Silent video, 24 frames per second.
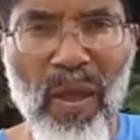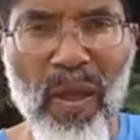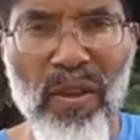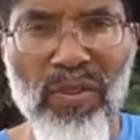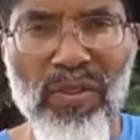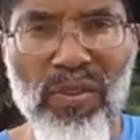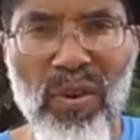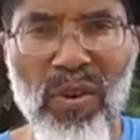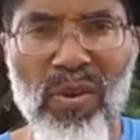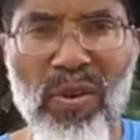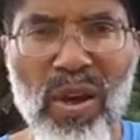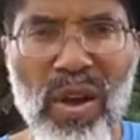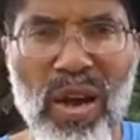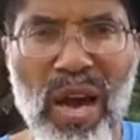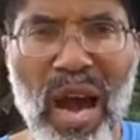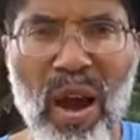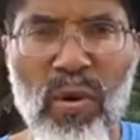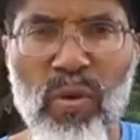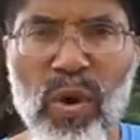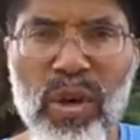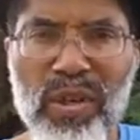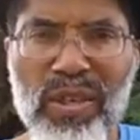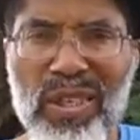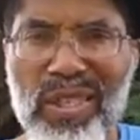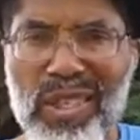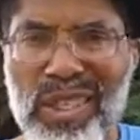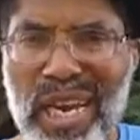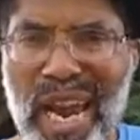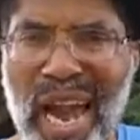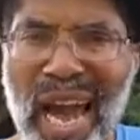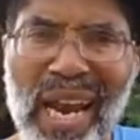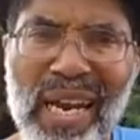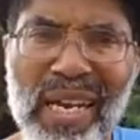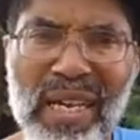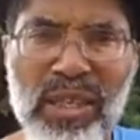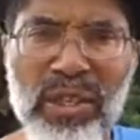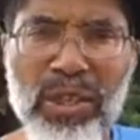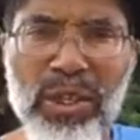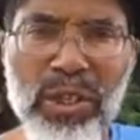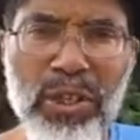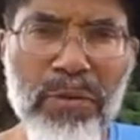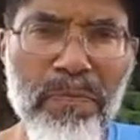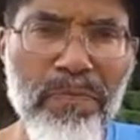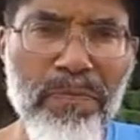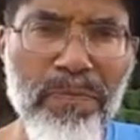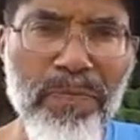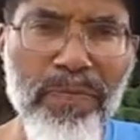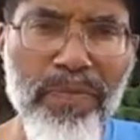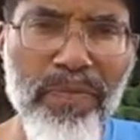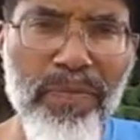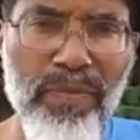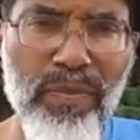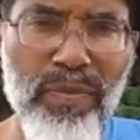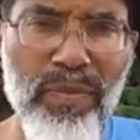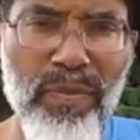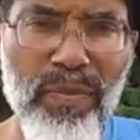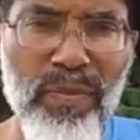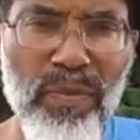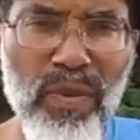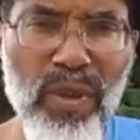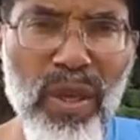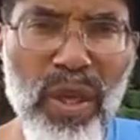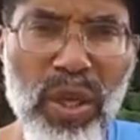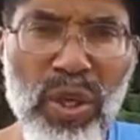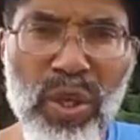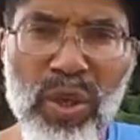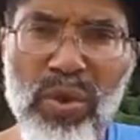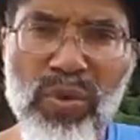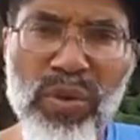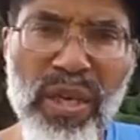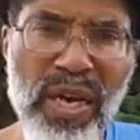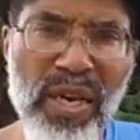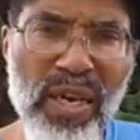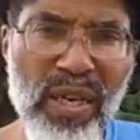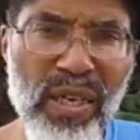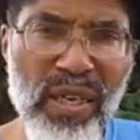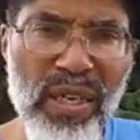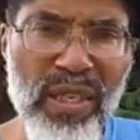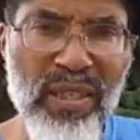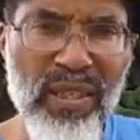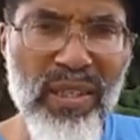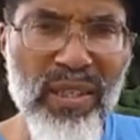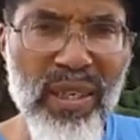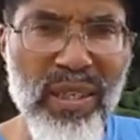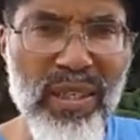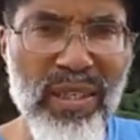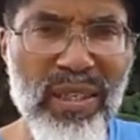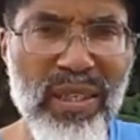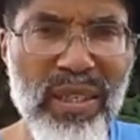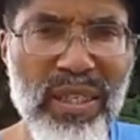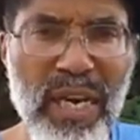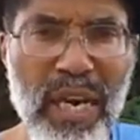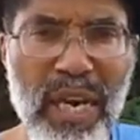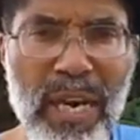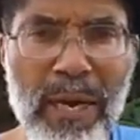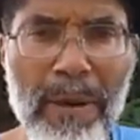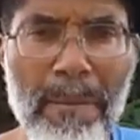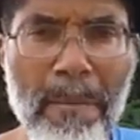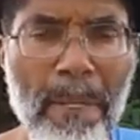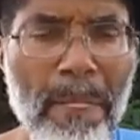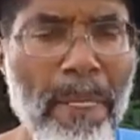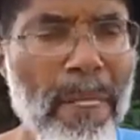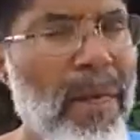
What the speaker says: So I want to challenge you that are listening today.